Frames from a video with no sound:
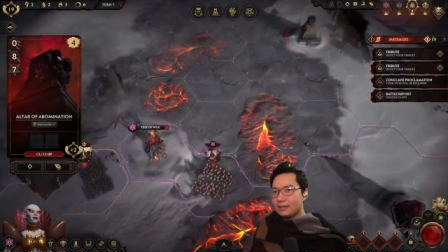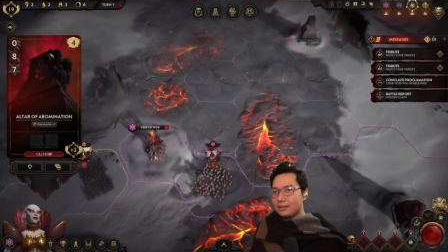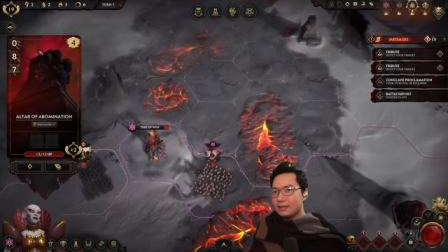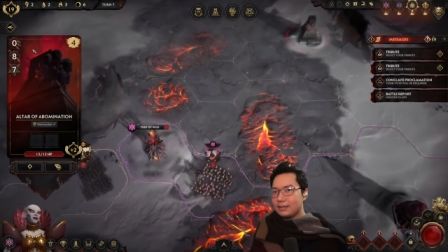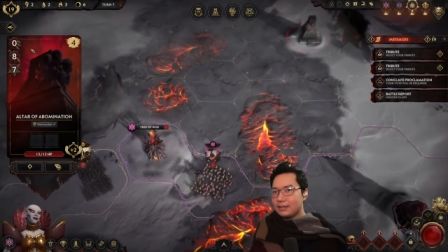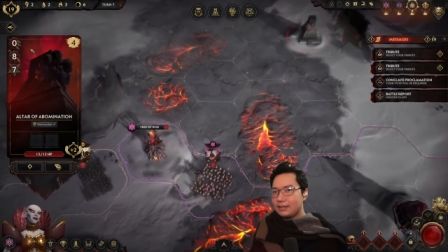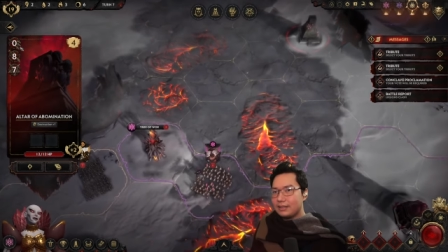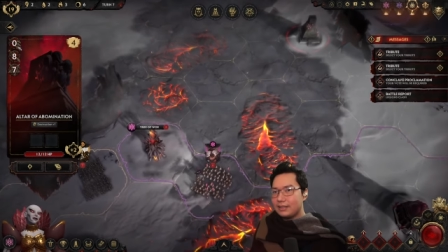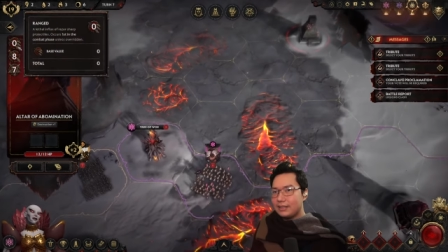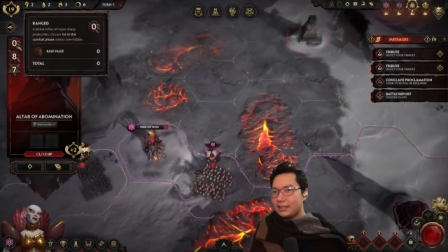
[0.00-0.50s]

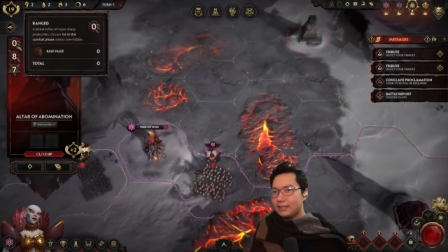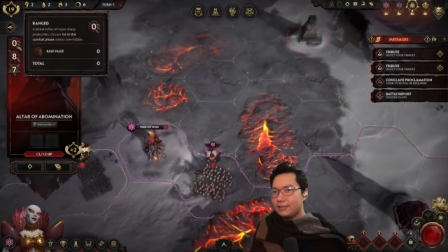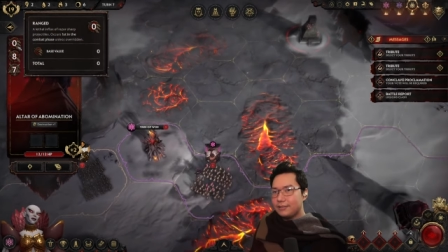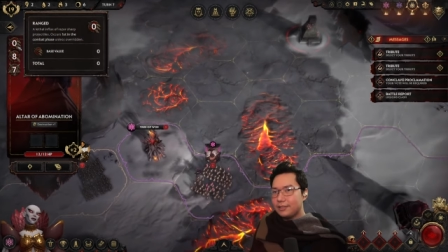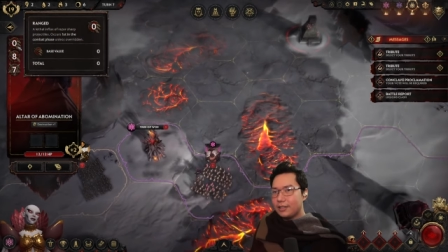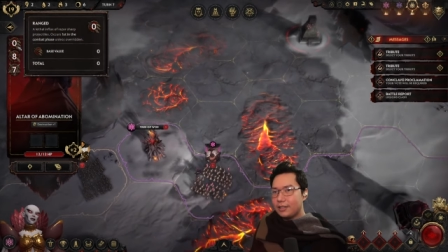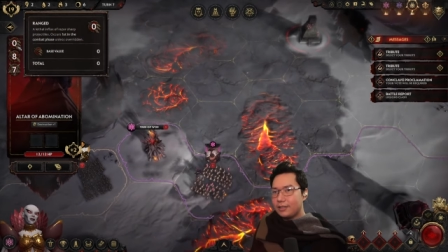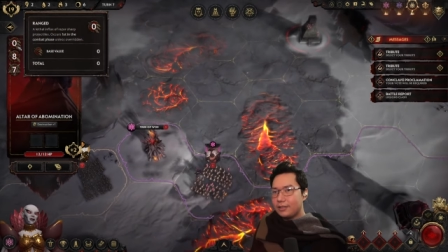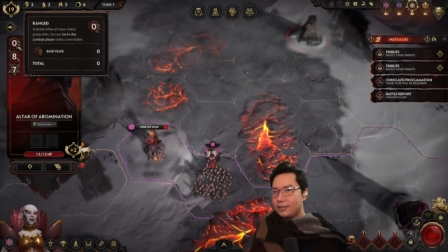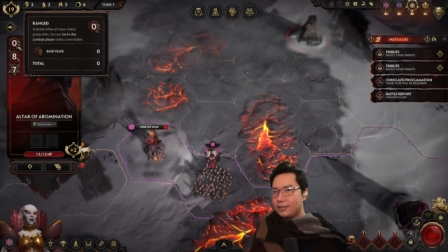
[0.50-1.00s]

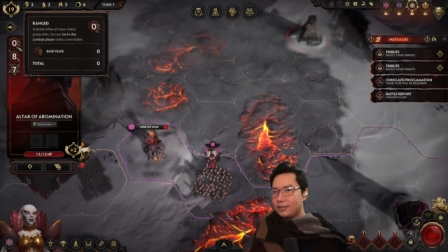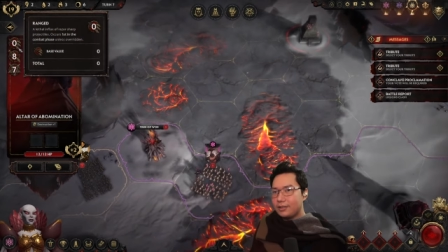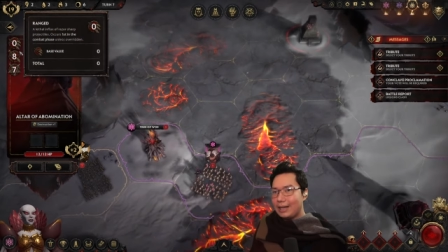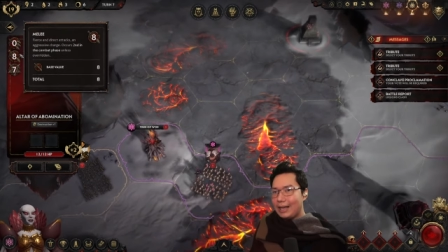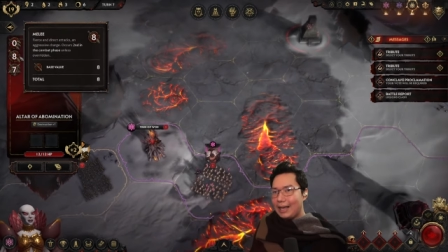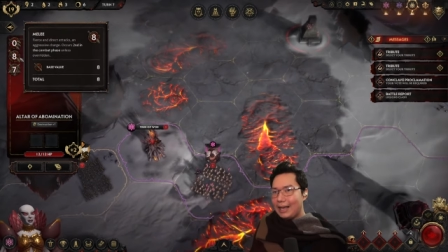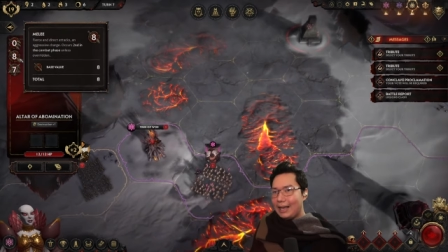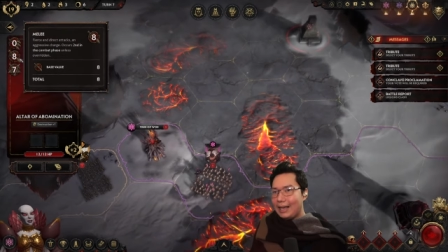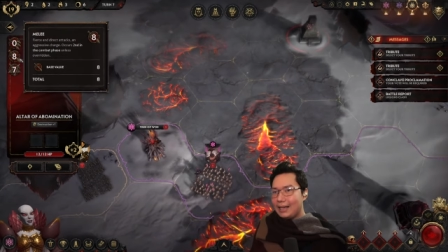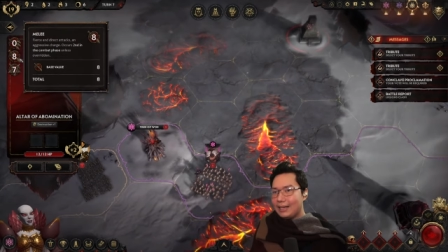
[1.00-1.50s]
zero
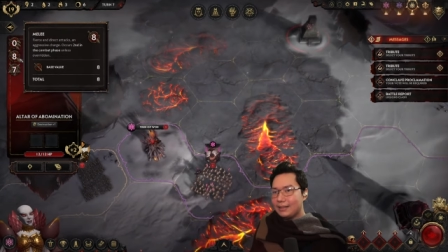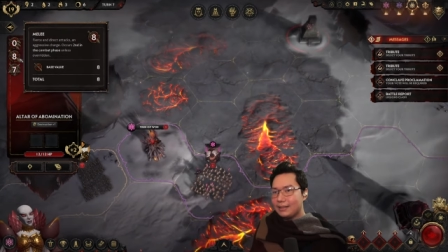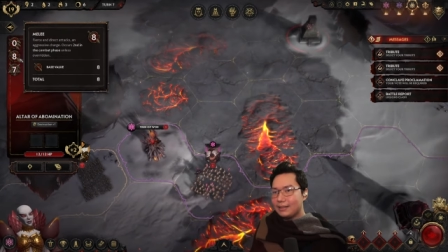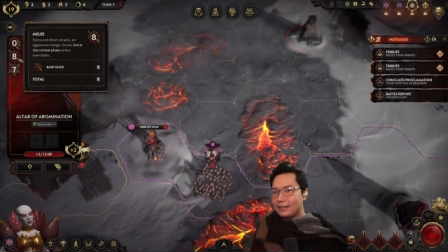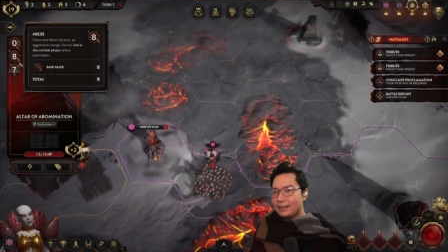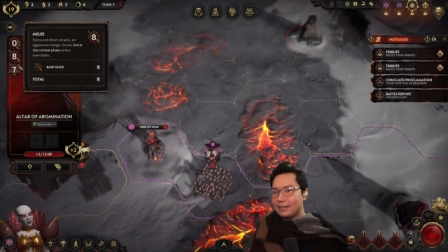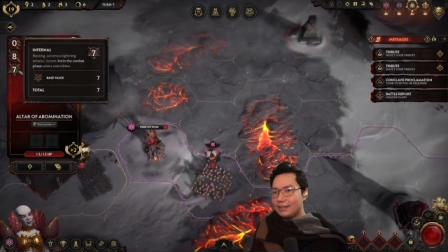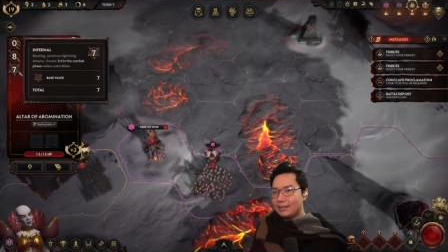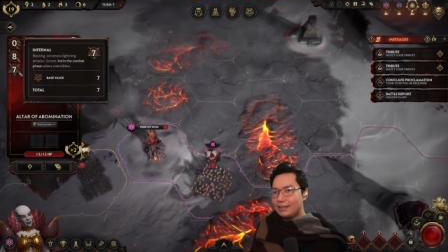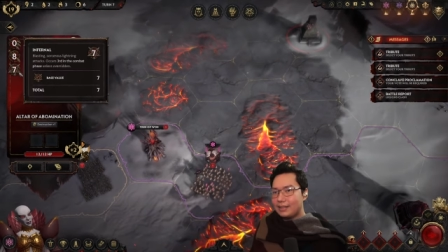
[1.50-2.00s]
eight
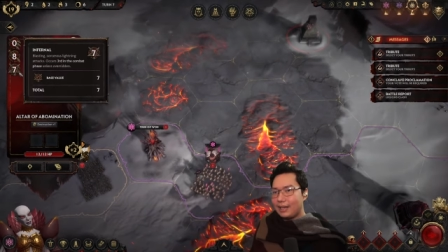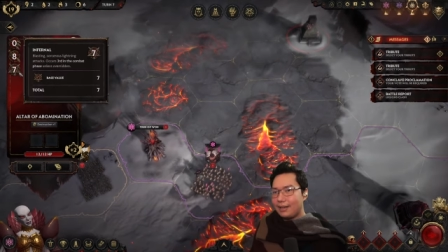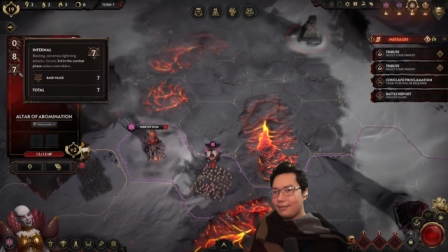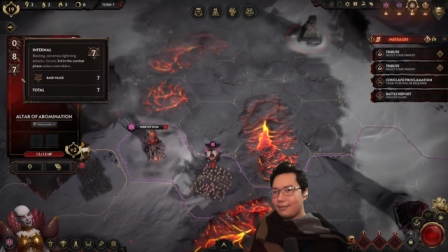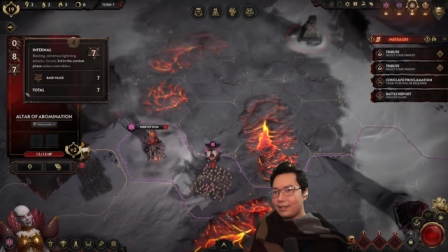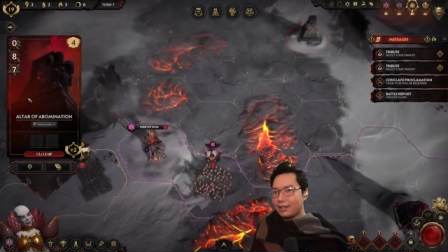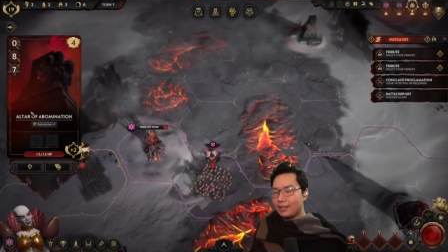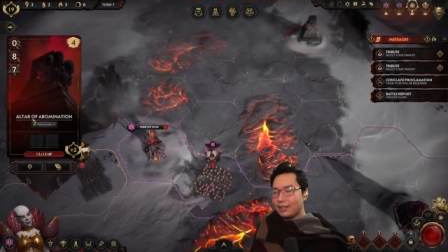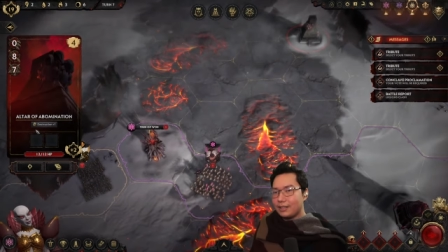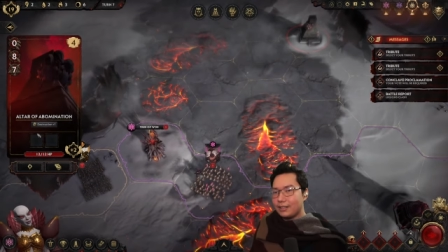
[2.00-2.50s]

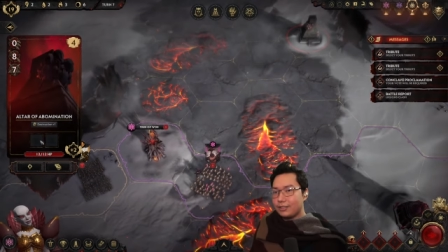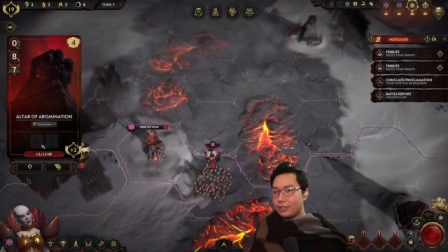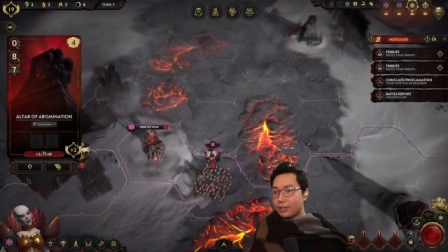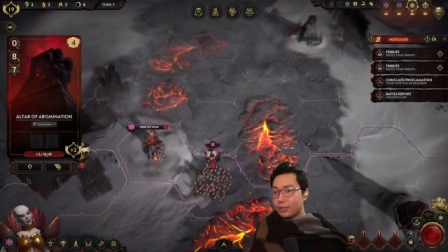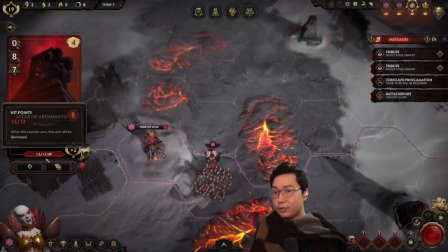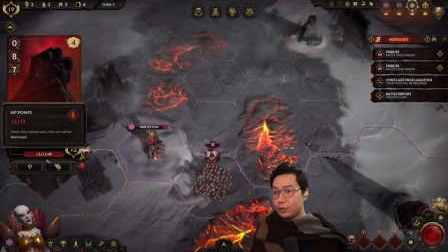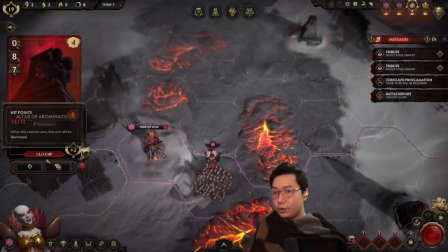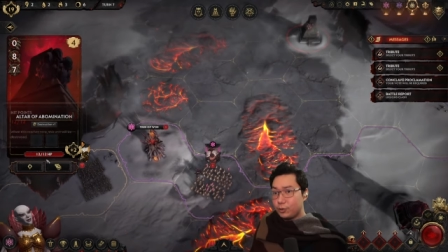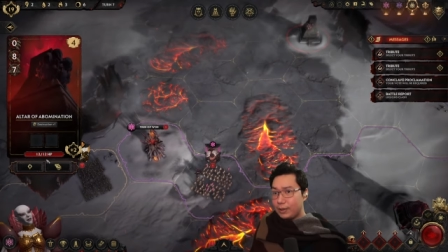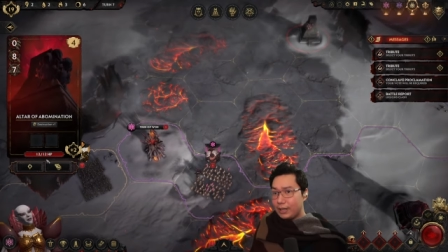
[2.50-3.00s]
seven. It's
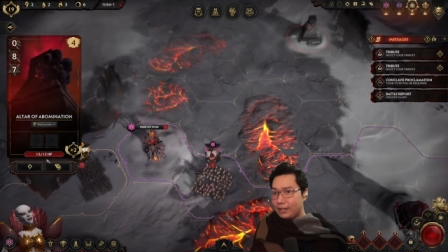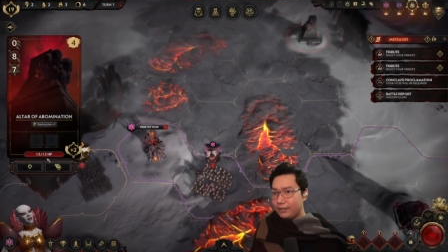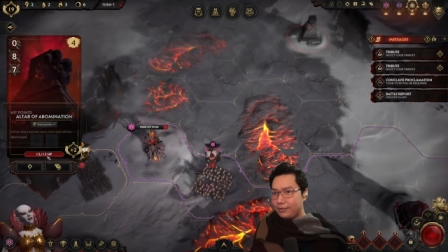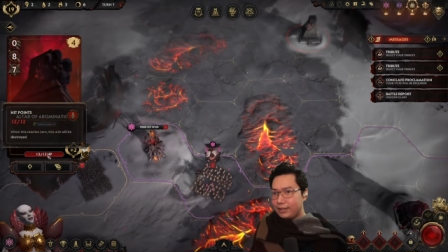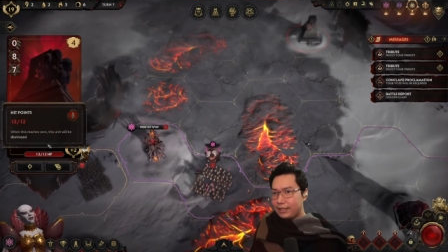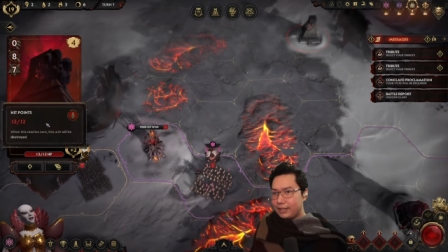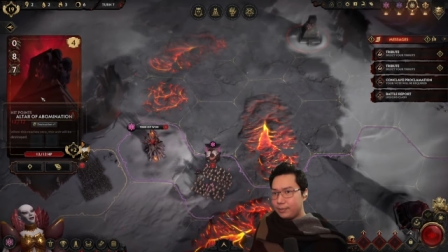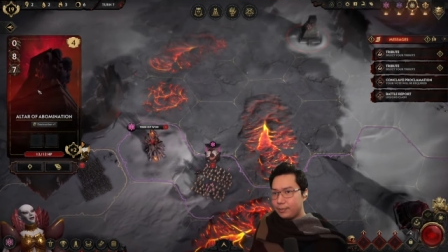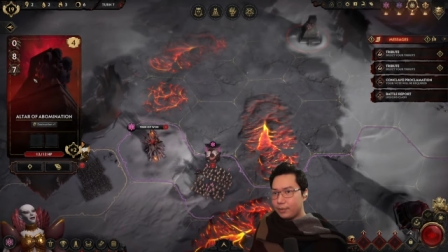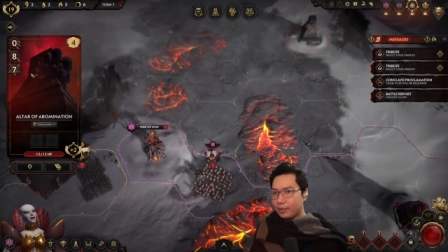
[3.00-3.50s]
got twelve
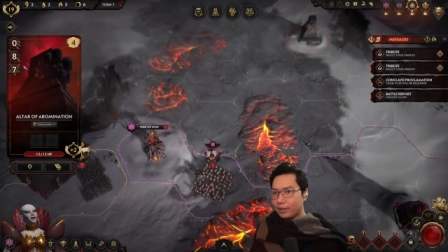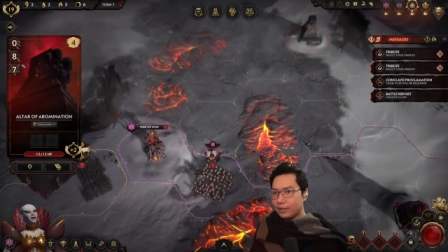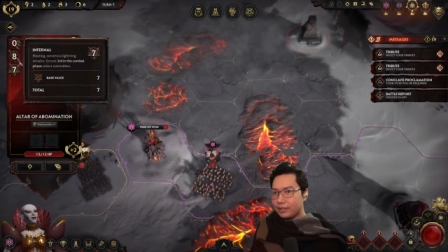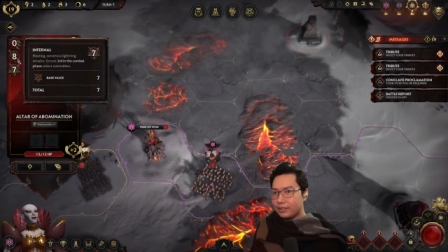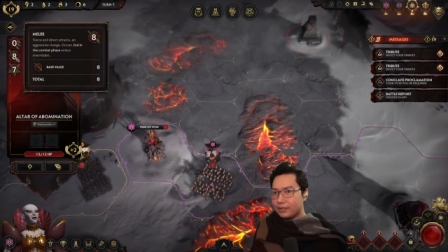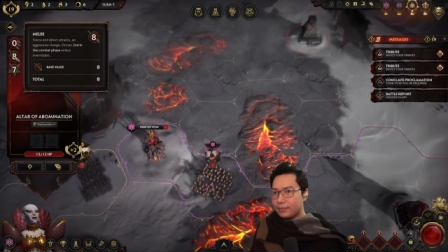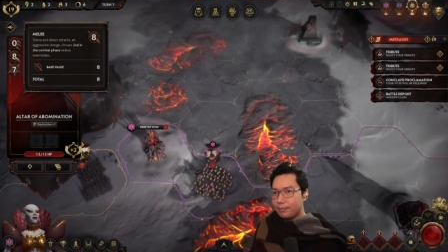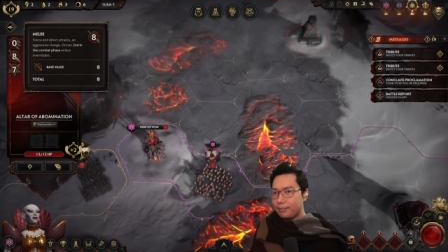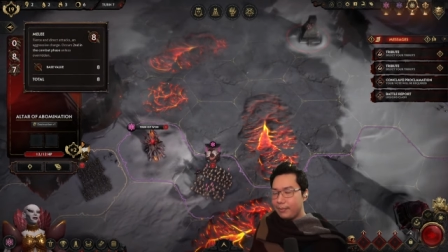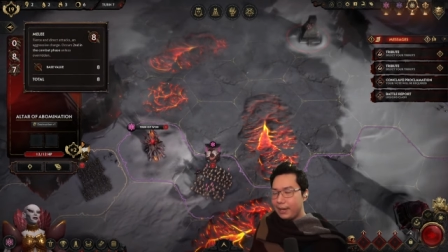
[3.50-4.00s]
hit
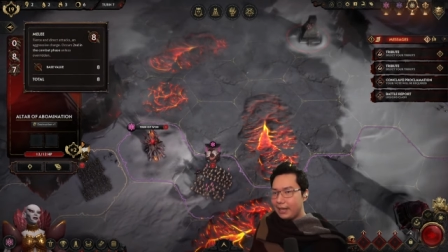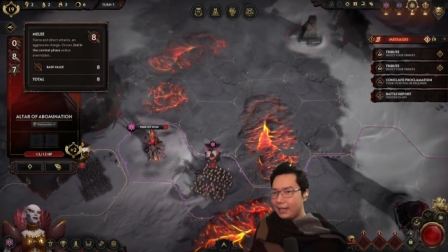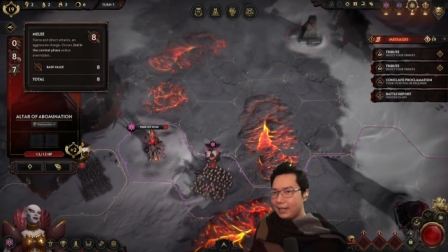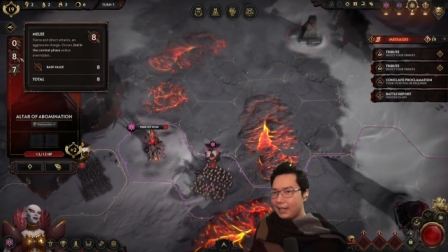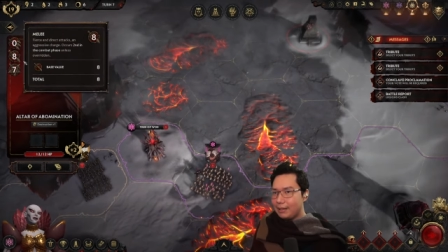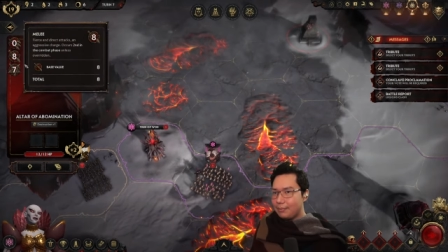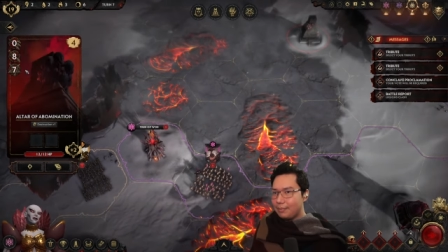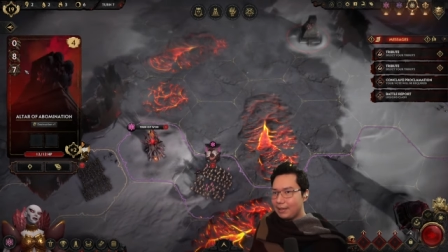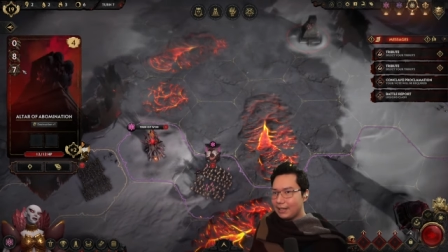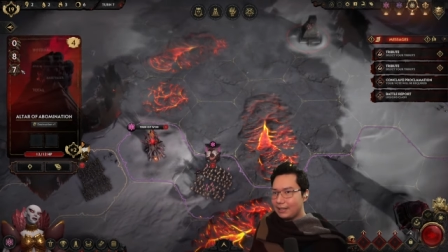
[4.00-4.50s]
points.
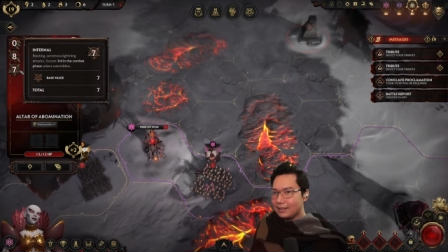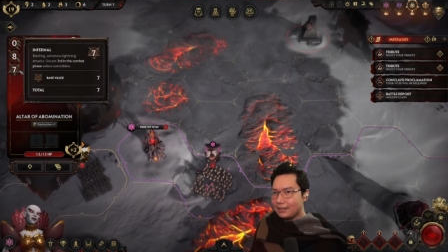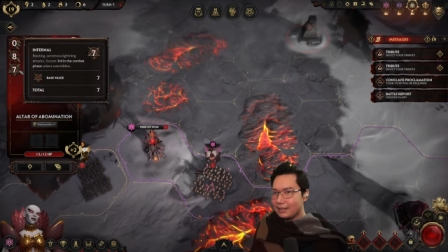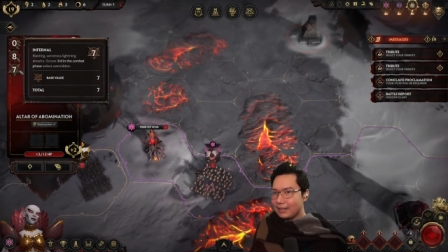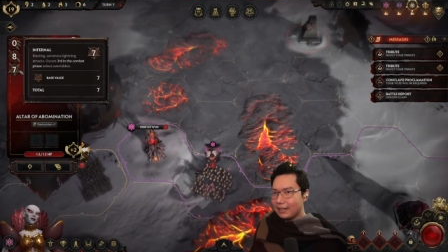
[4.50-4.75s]
Melee plays